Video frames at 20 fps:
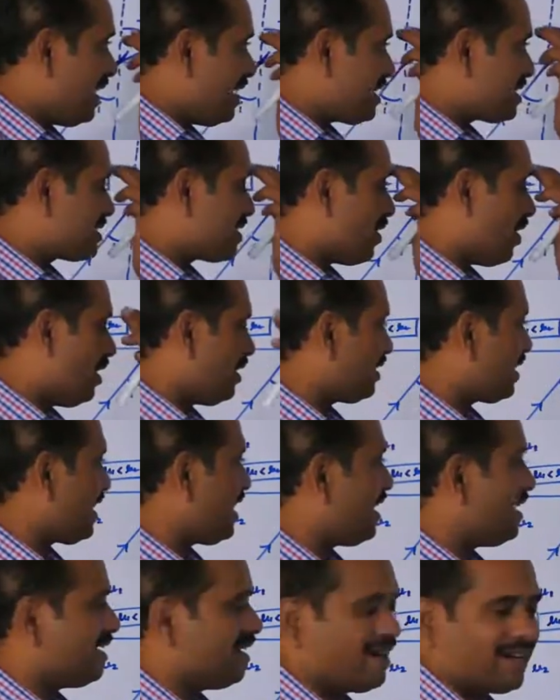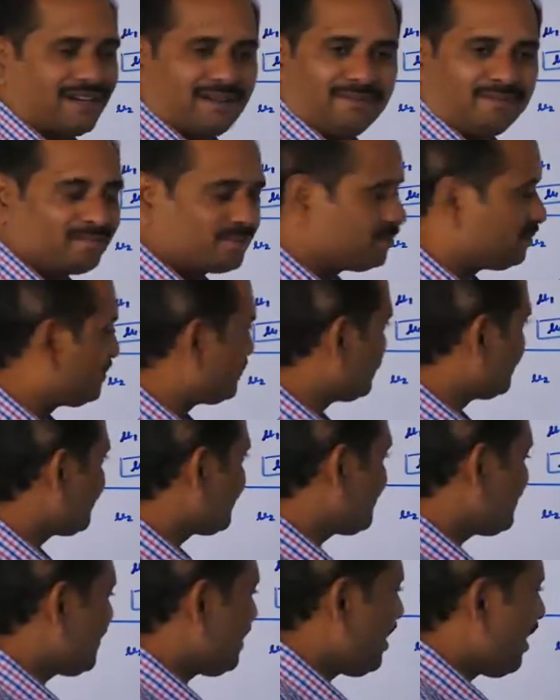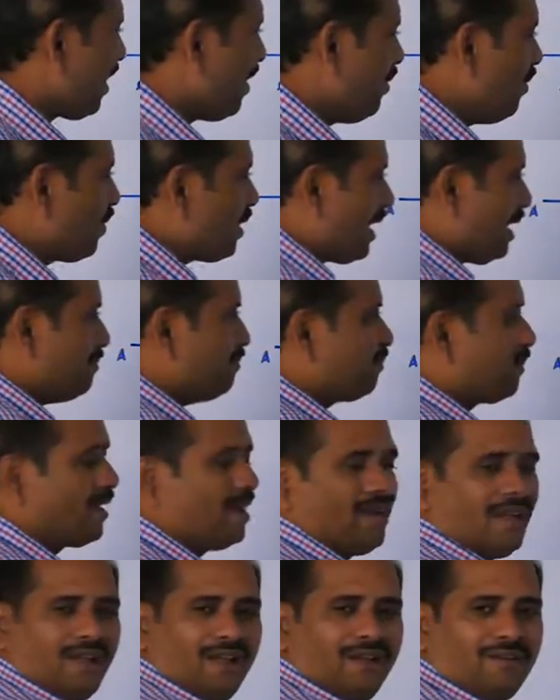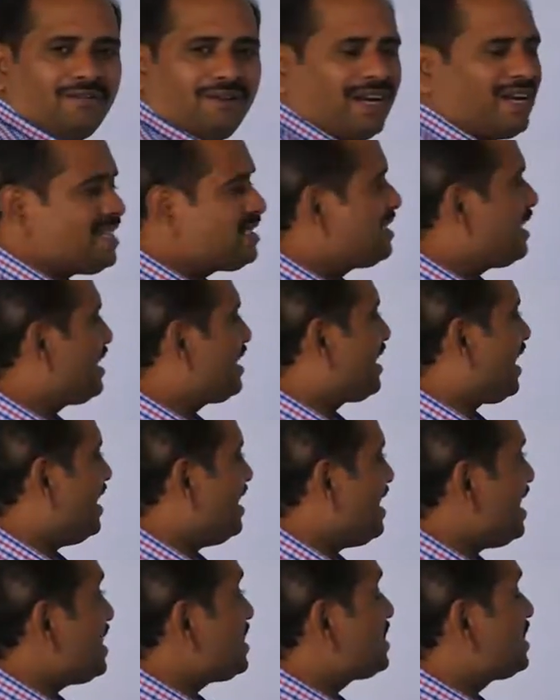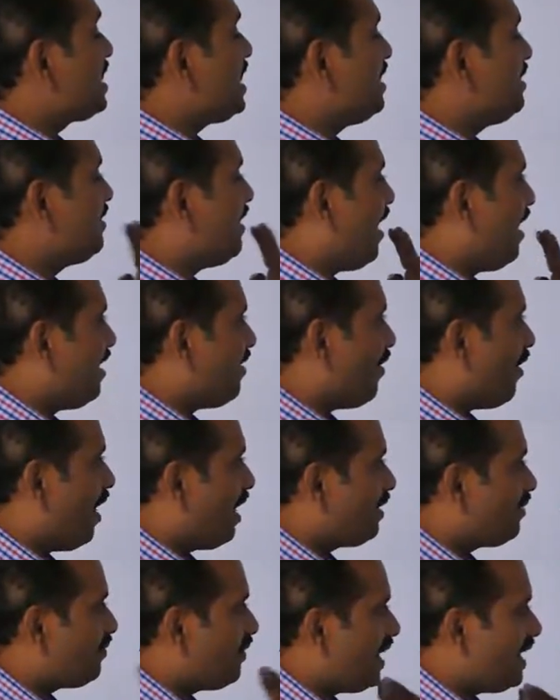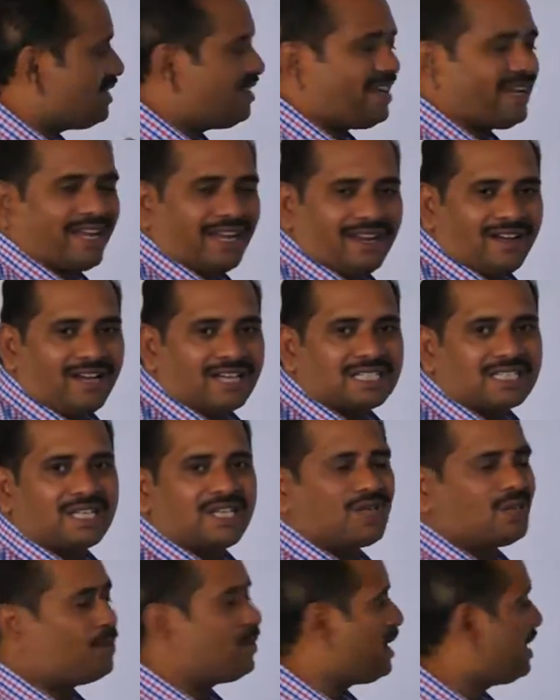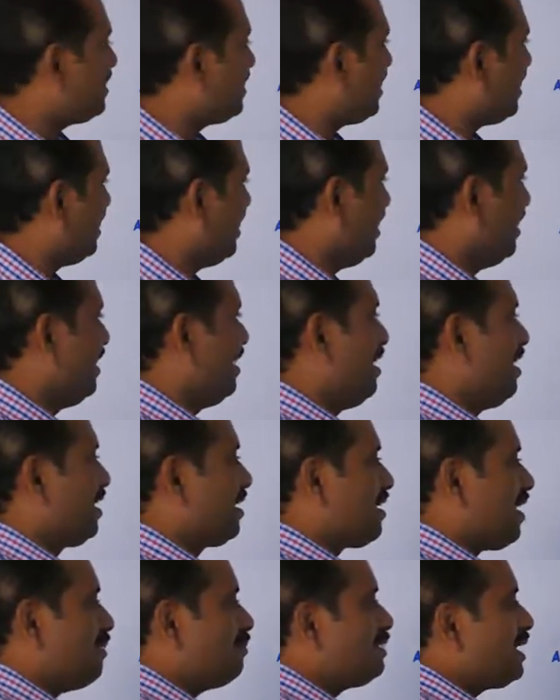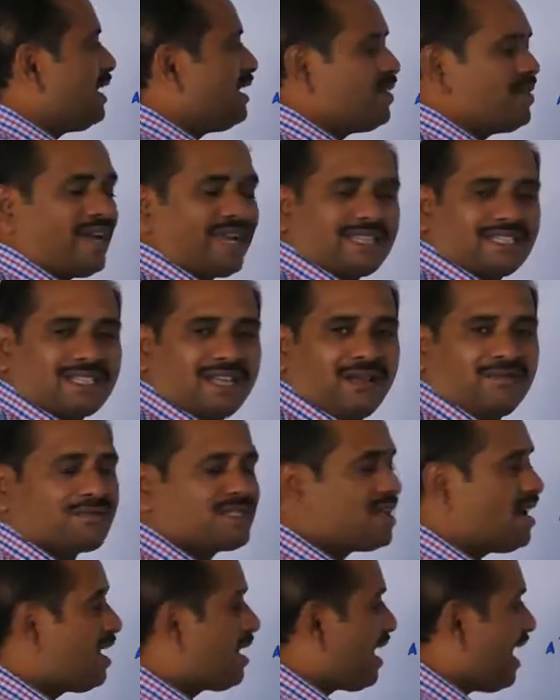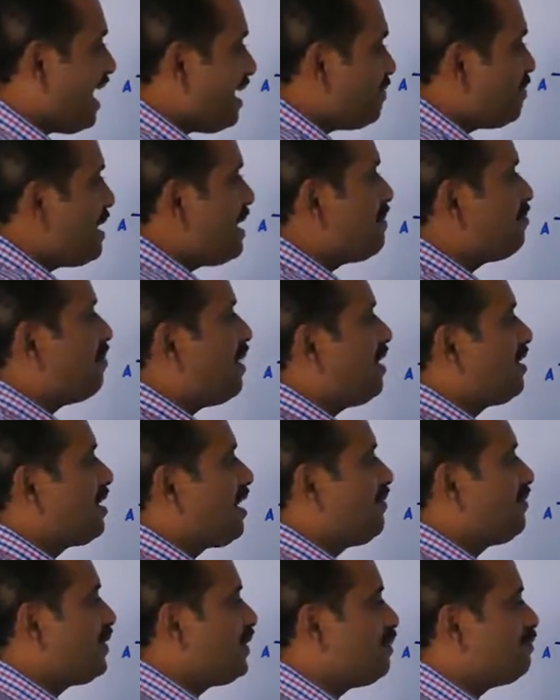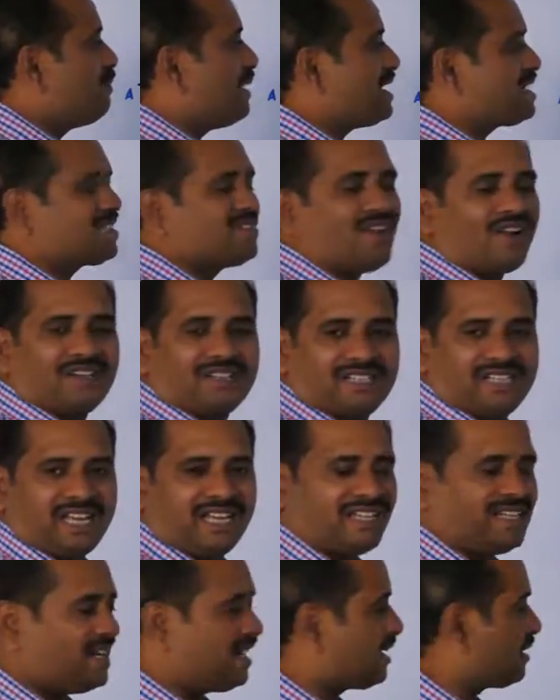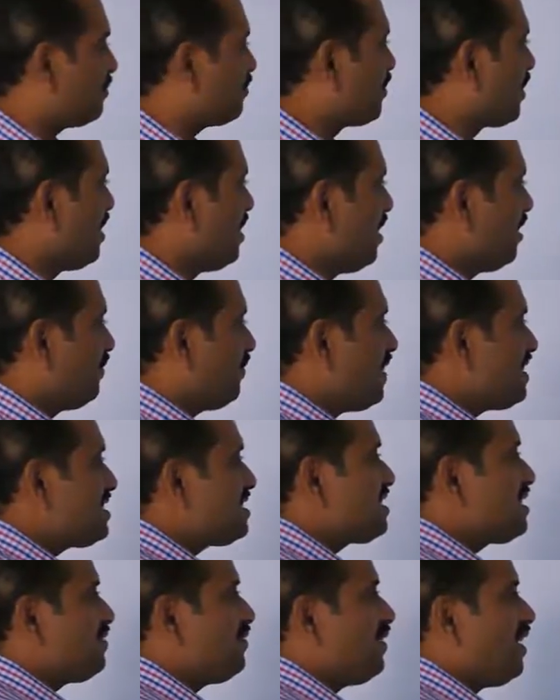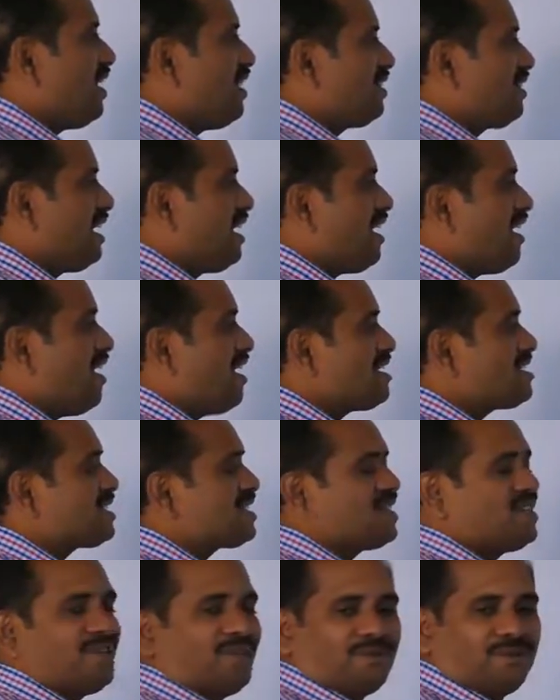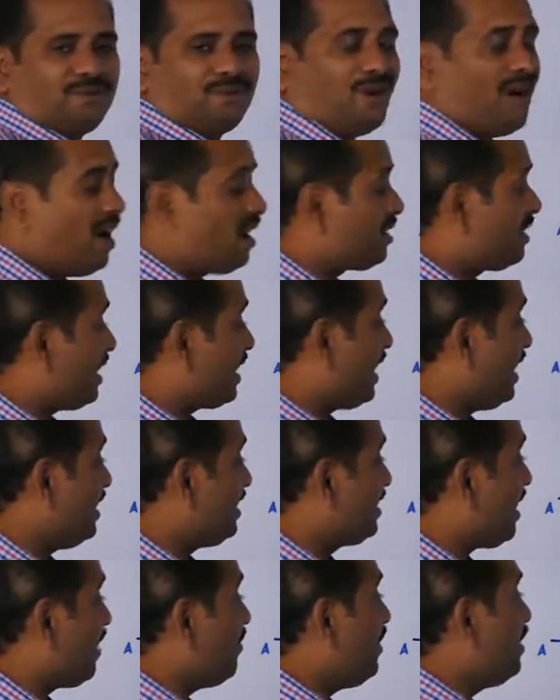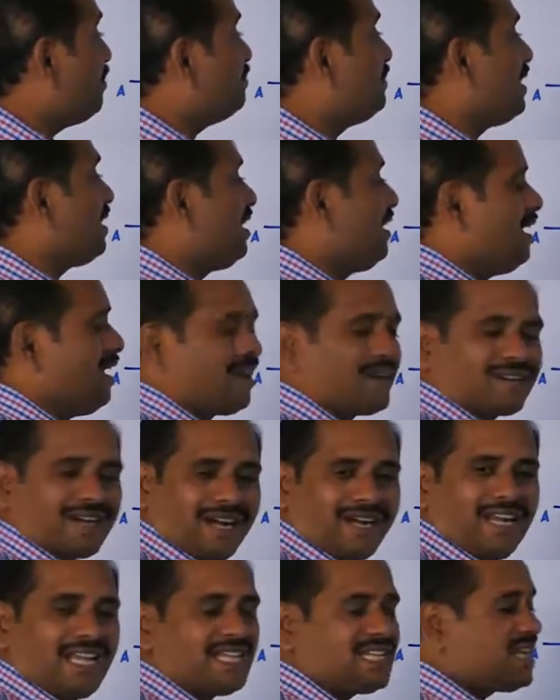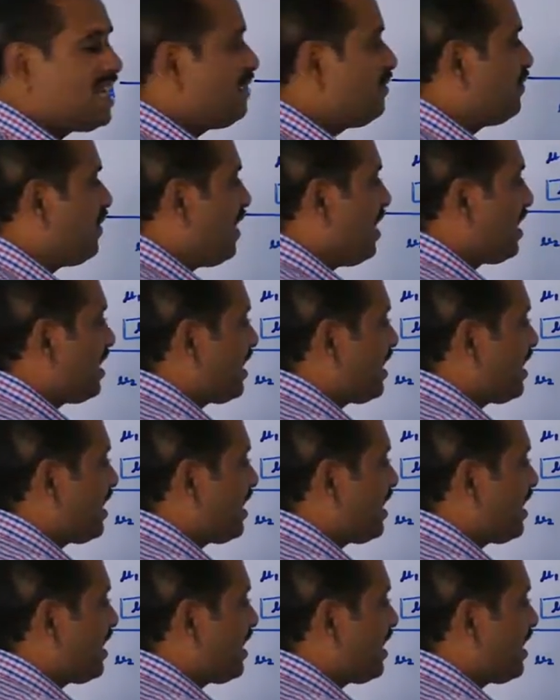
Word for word: is called TIR. Okay. What is the condition and what way they can ask you in the competitive exams or IPE part of you based on TIR? First of all, they ask you, or they can develop the condition for